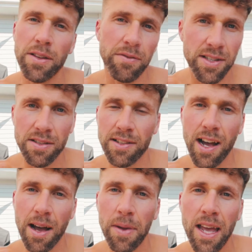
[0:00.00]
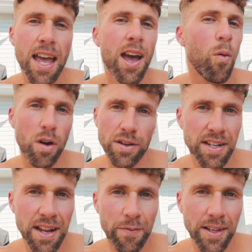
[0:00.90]
the rest of your time
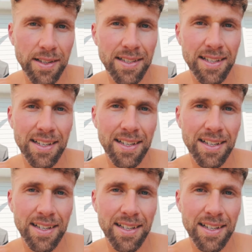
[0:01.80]
watching Netflix.